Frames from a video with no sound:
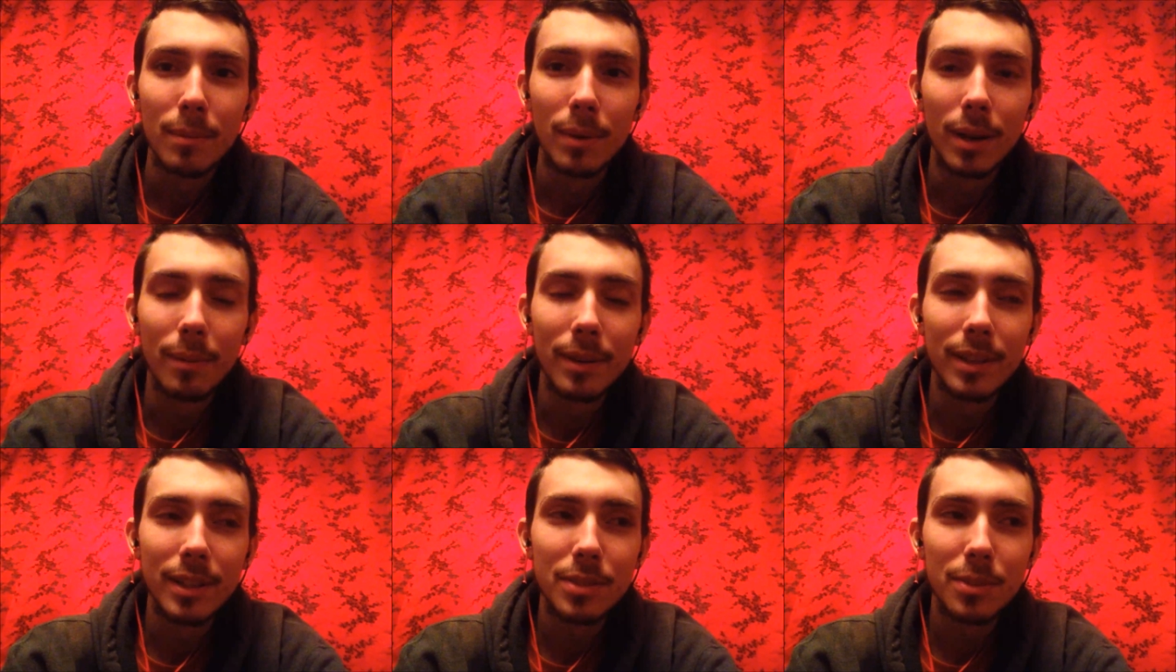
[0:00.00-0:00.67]
But I
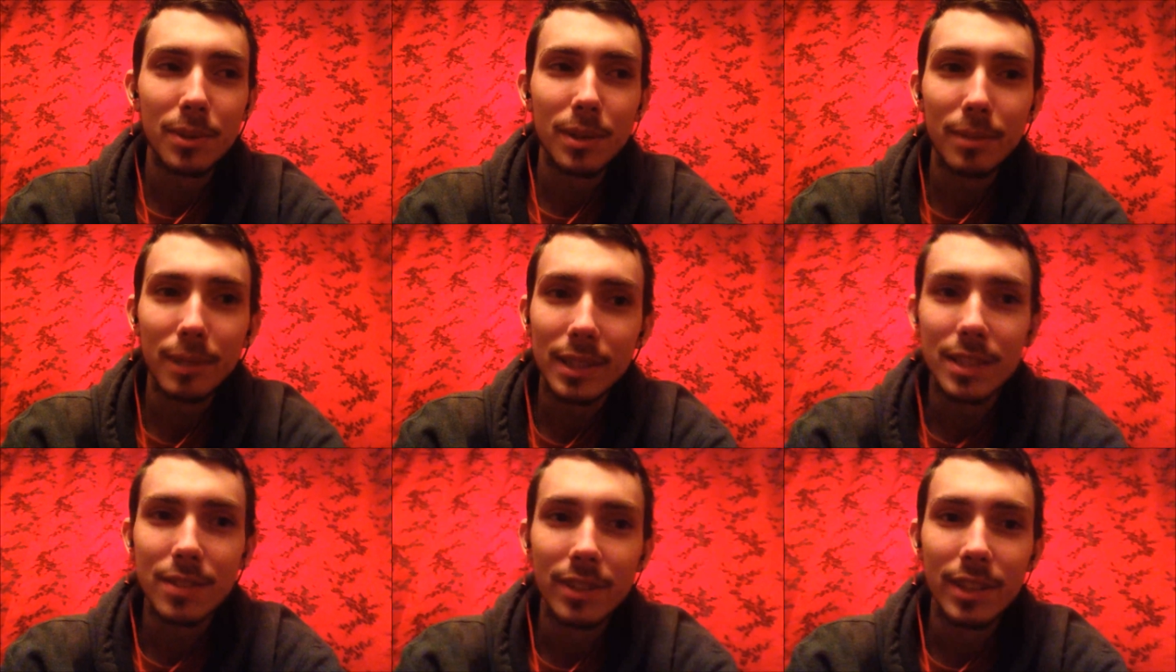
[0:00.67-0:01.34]
mainly just wanted to make
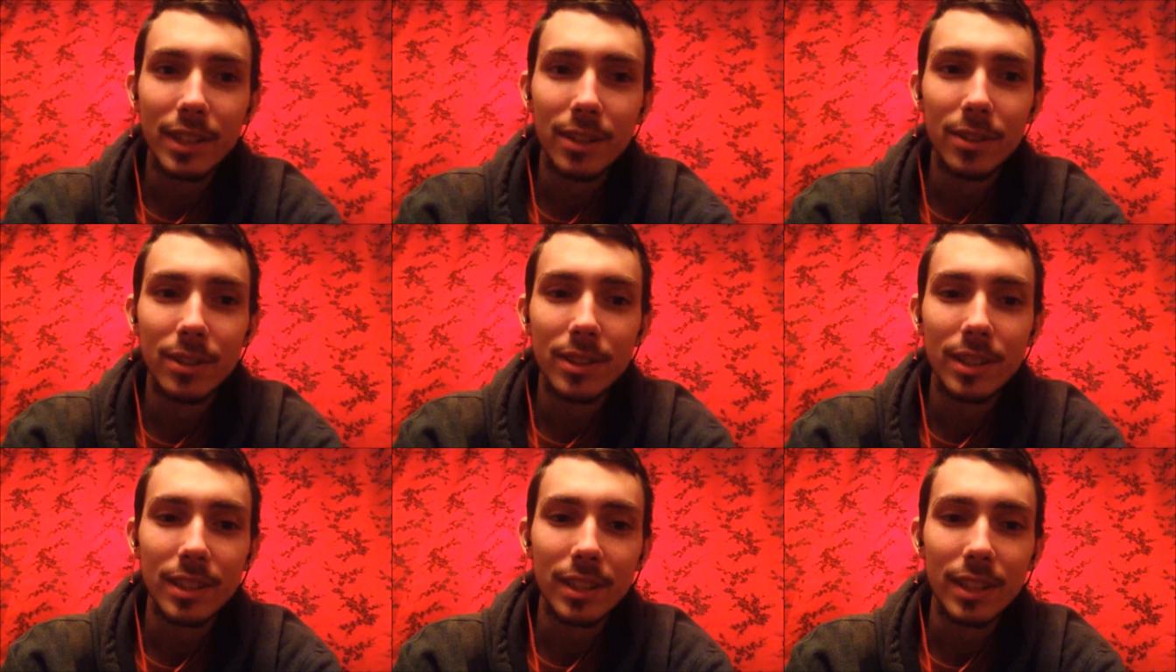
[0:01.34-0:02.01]
this video
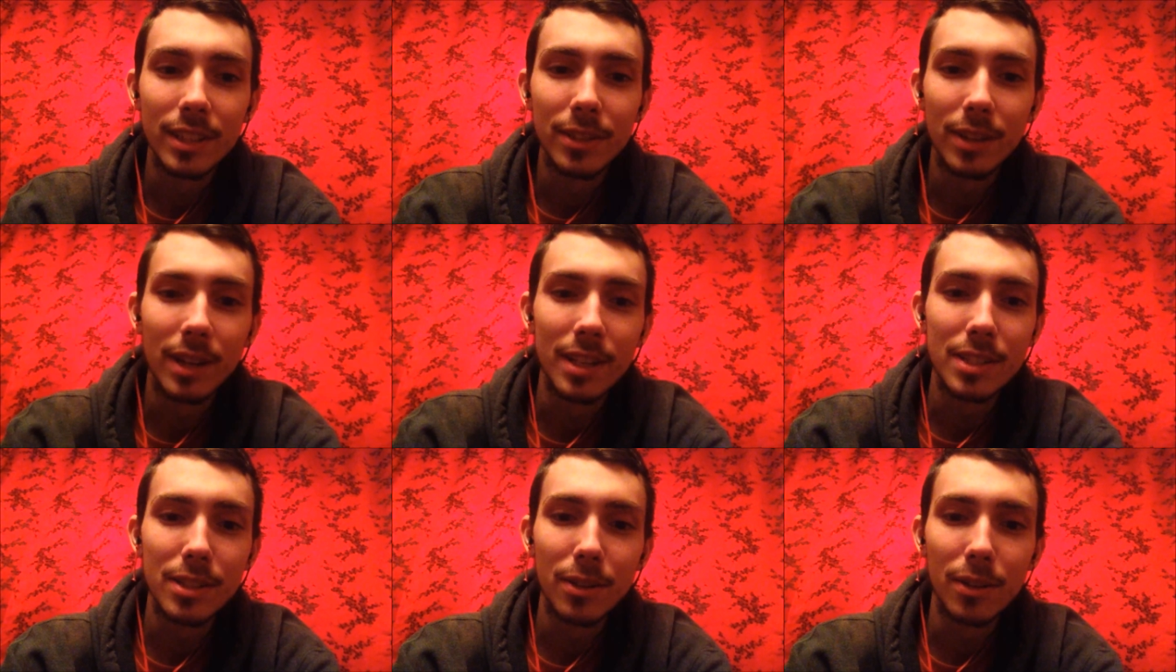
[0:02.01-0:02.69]
to let you
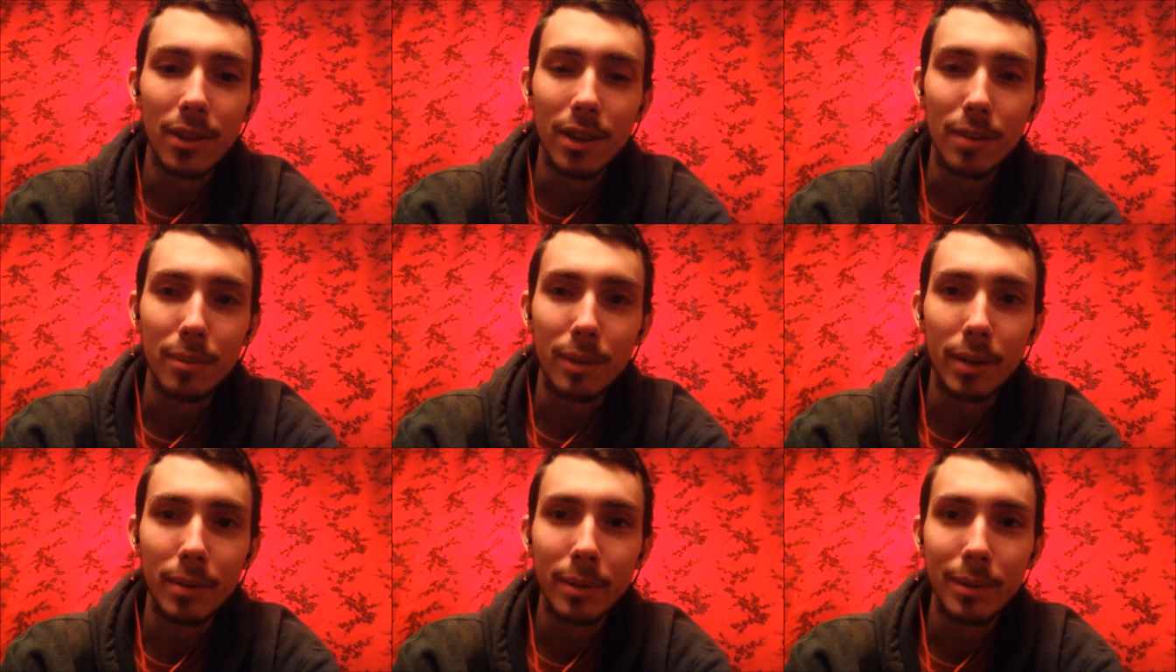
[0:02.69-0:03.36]
guys know that I'll
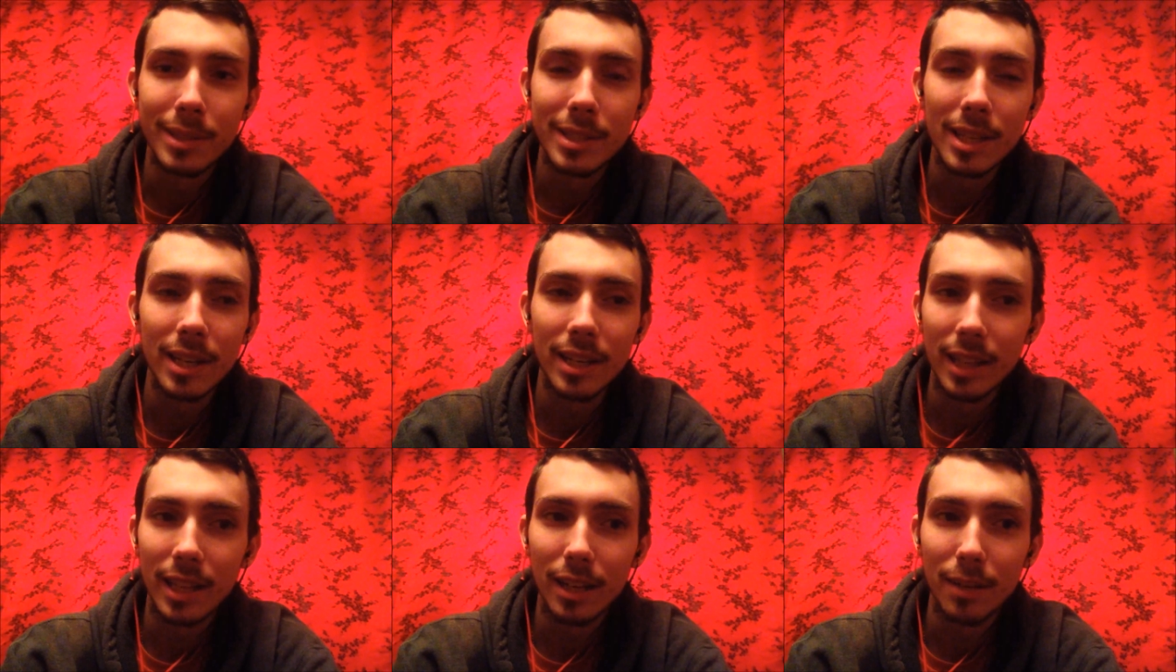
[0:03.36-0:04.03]
probably be
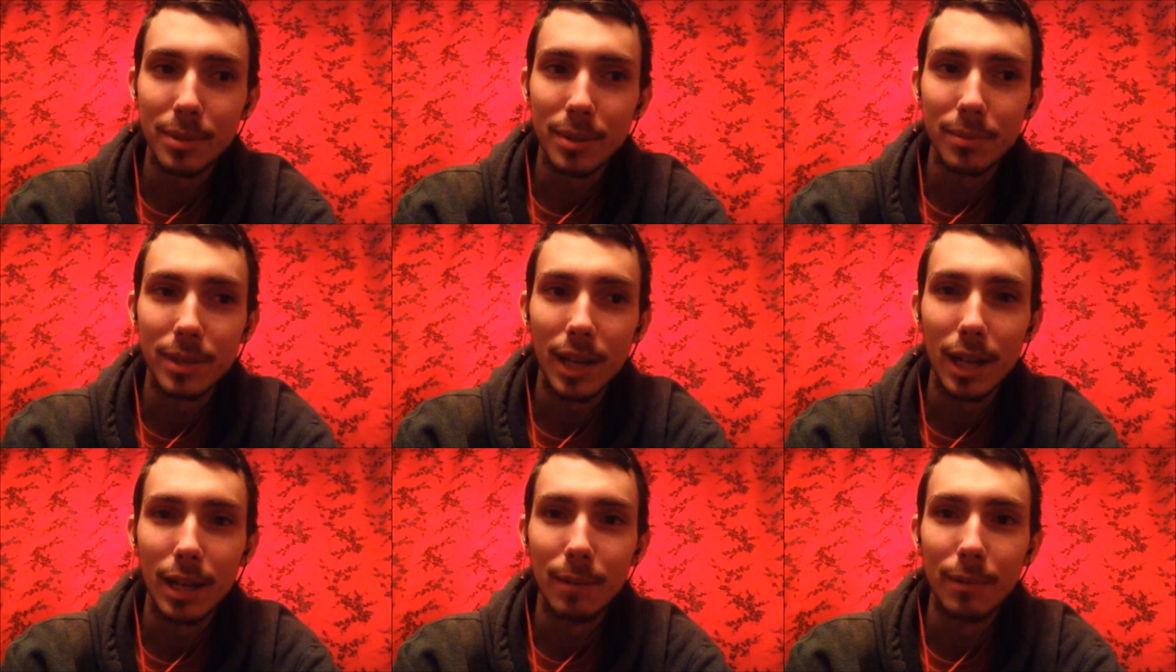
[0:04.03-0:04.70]
setting that up
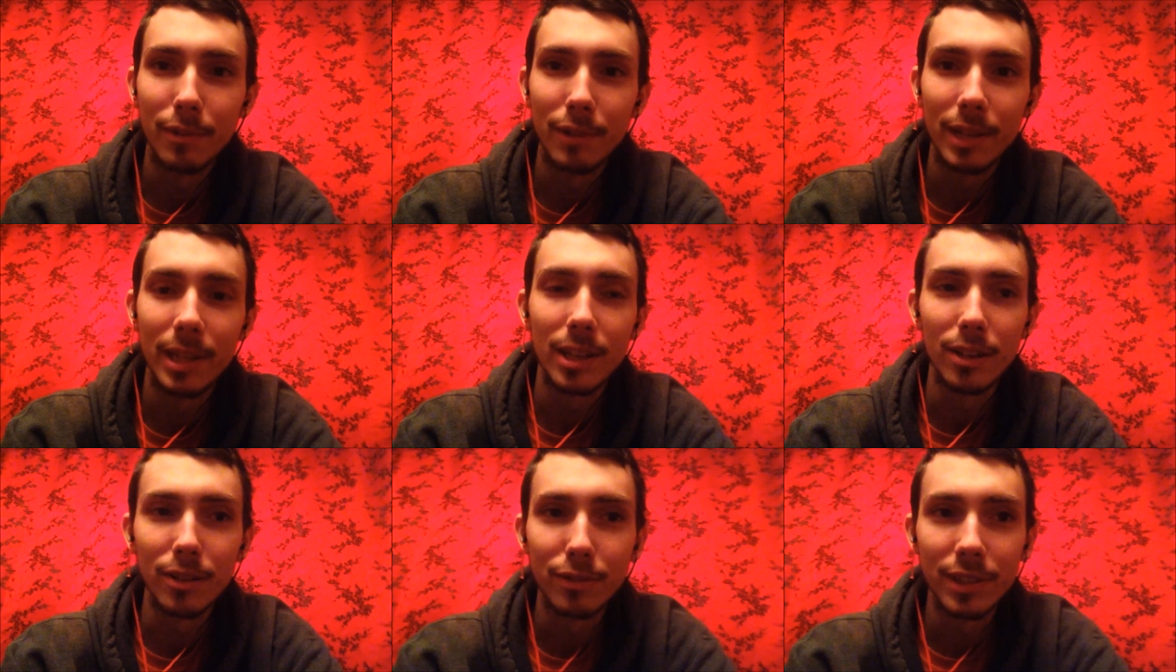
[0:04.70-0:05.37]
sometime if I get
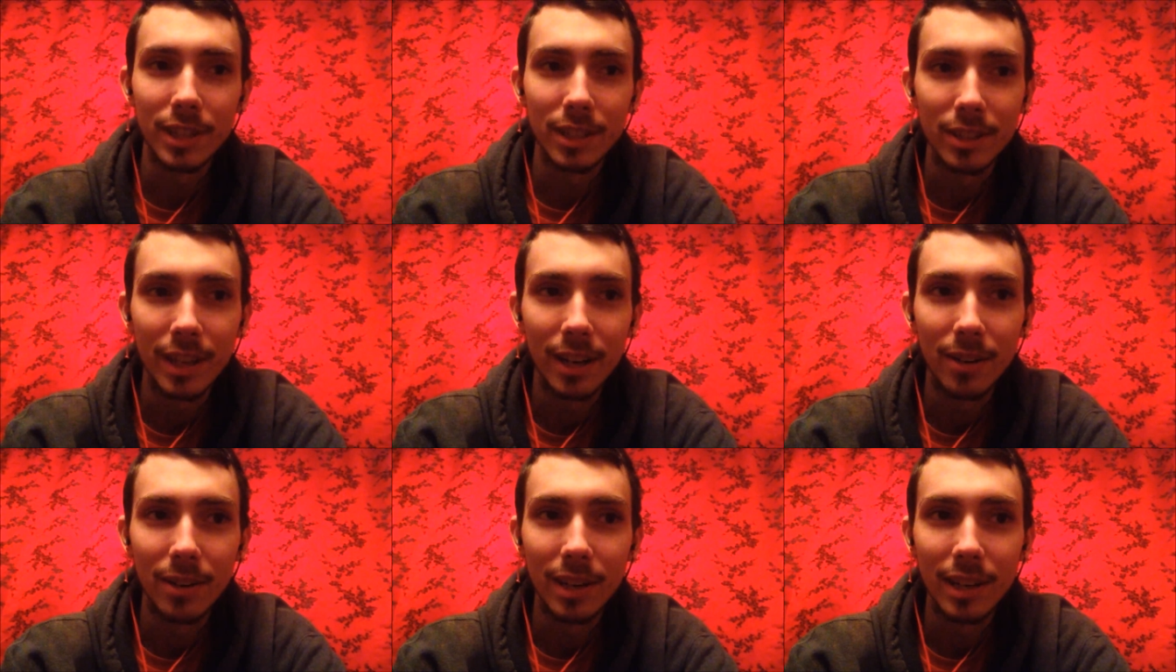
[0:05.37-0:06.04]
it all figured
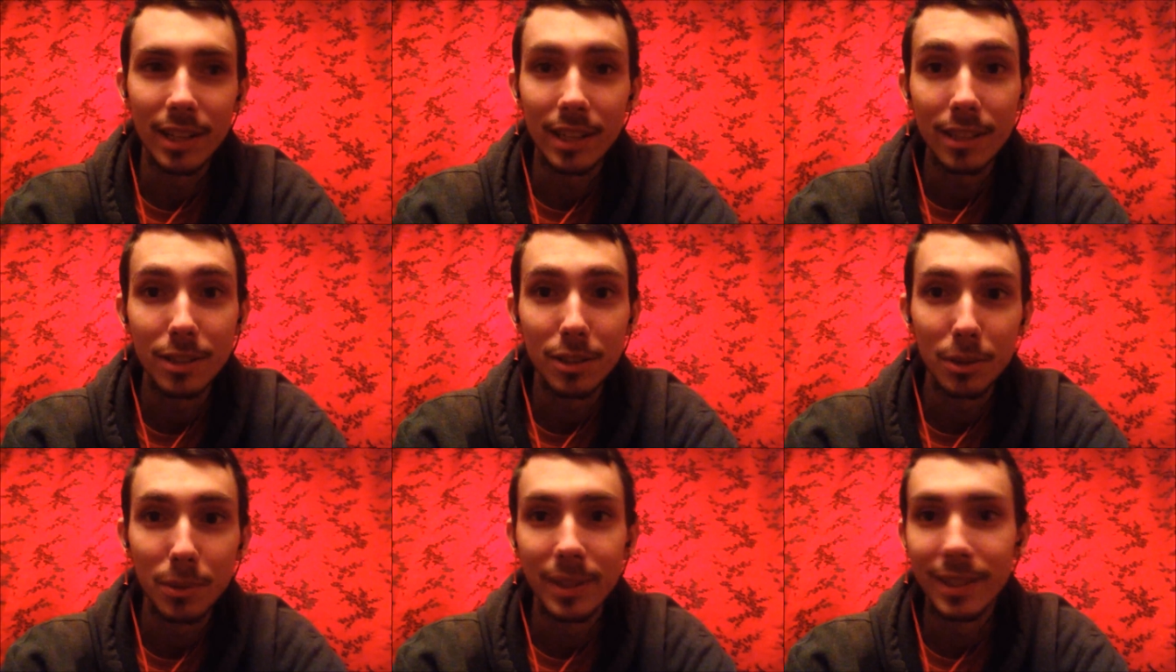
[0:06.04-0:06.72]
out and get
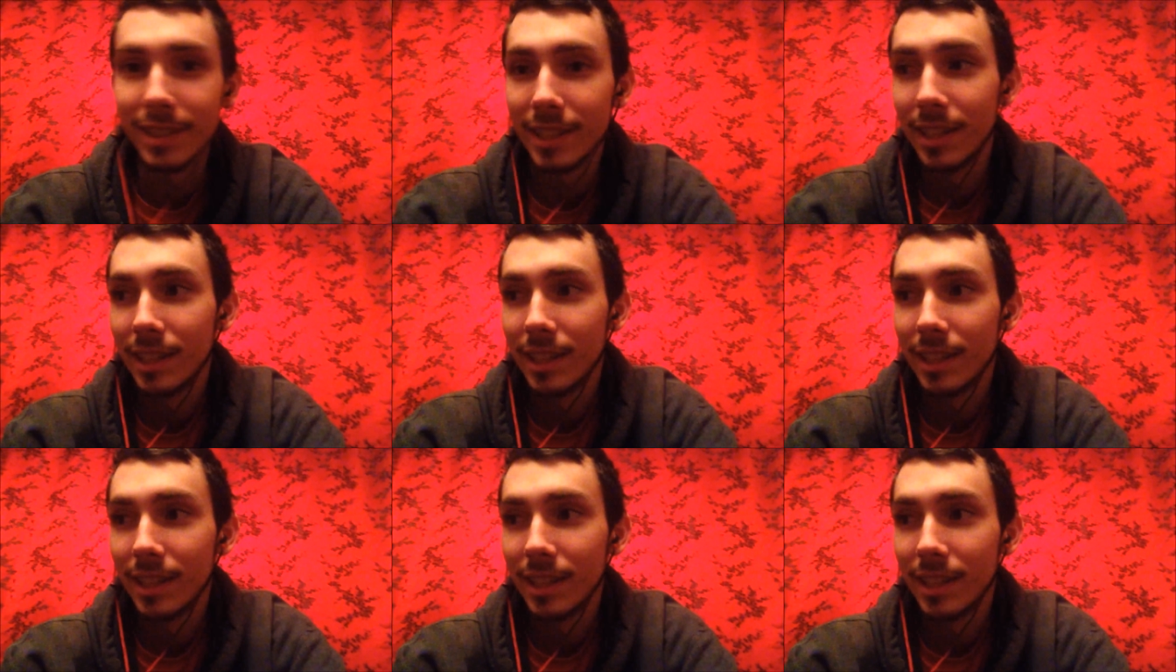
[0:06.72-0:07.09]
to it.